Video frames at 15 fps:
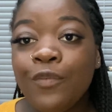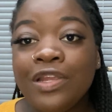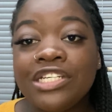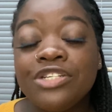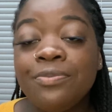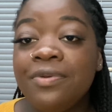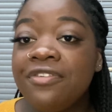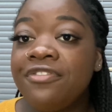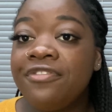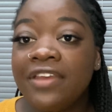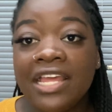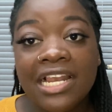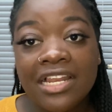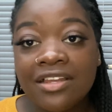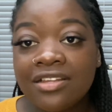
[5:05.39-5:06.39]
We should be
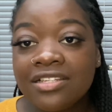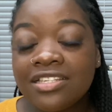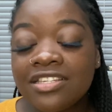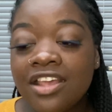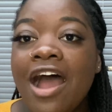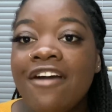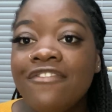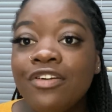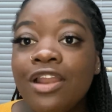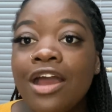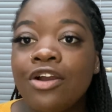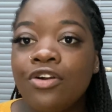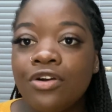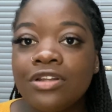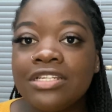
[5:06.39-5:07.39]
fearless. I feel
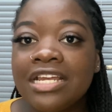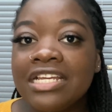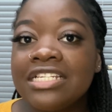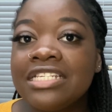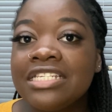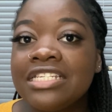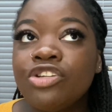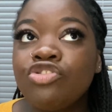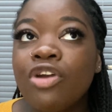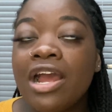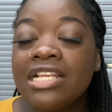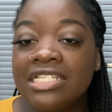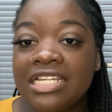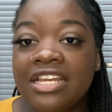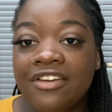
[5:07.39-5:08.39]
like God
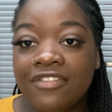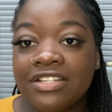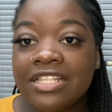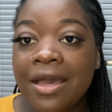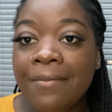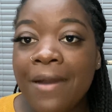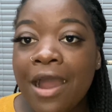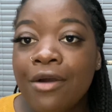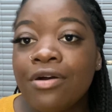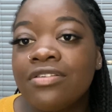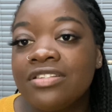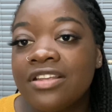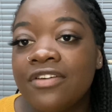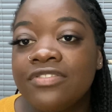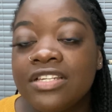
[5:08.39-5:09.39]
tries to give us that power of
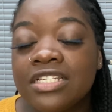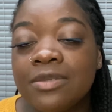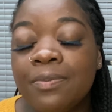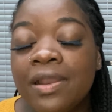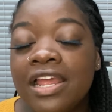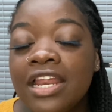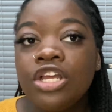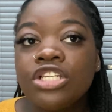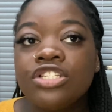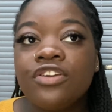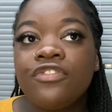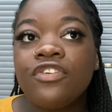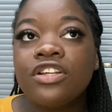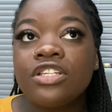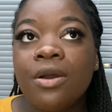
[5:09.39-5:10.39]
self-discipline. So
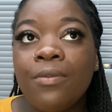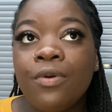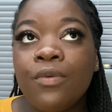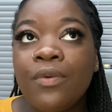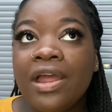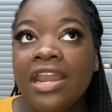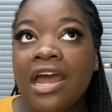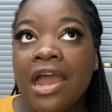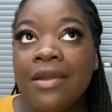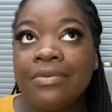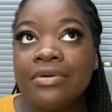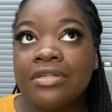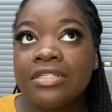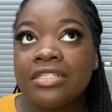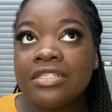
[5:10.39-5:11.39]
for example, when I
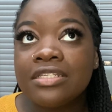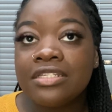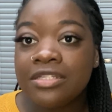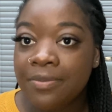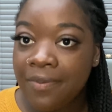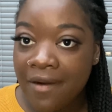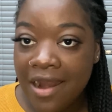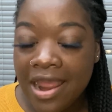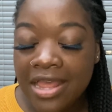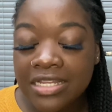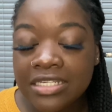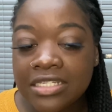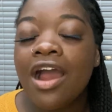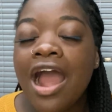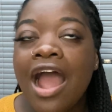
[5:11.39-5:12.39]
was
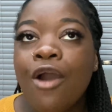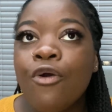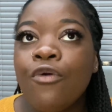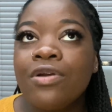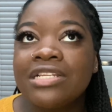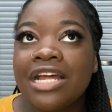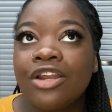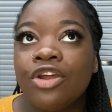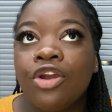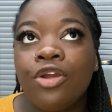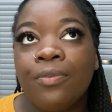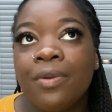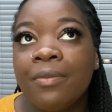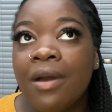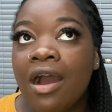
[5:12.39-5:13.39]
depressed, I always had
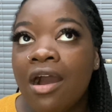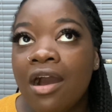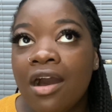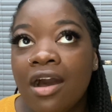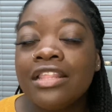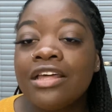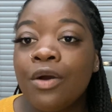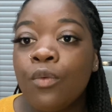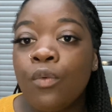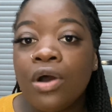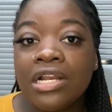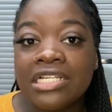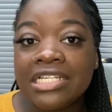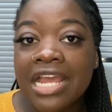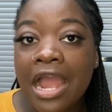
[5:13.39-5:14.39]
hope in my heart that
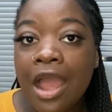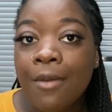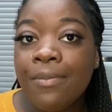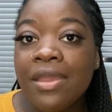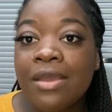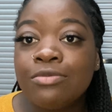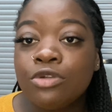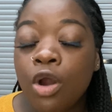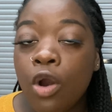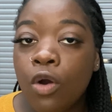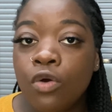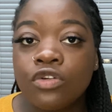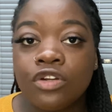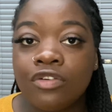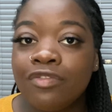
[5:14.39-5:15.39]
one day I'd be able to
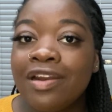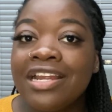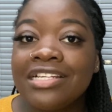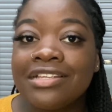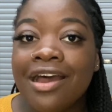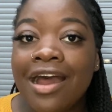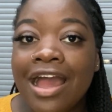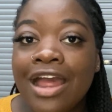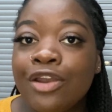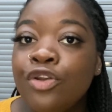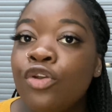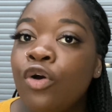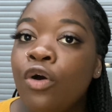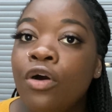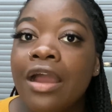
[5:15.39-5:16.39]
hold a razor
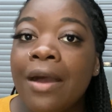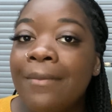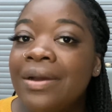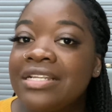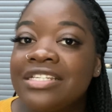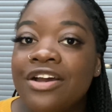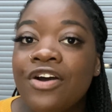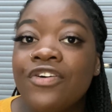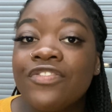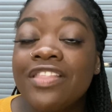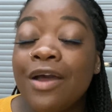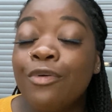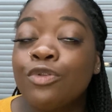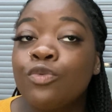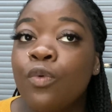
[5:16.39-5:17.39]
and not cut myself.
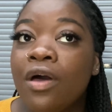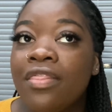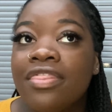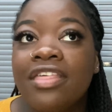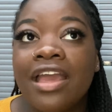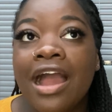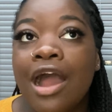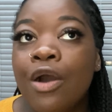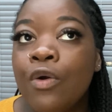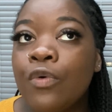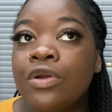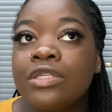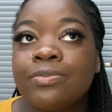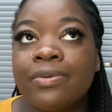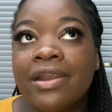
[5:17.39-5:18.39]
That was one thing I
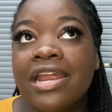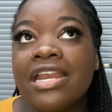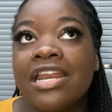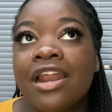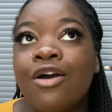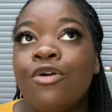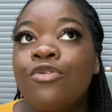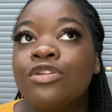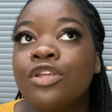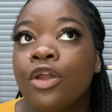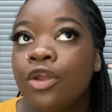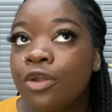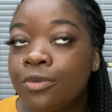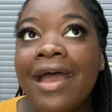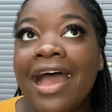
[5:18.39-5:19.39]
always prayed and I always
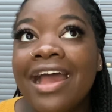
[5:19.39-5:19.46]
hoped.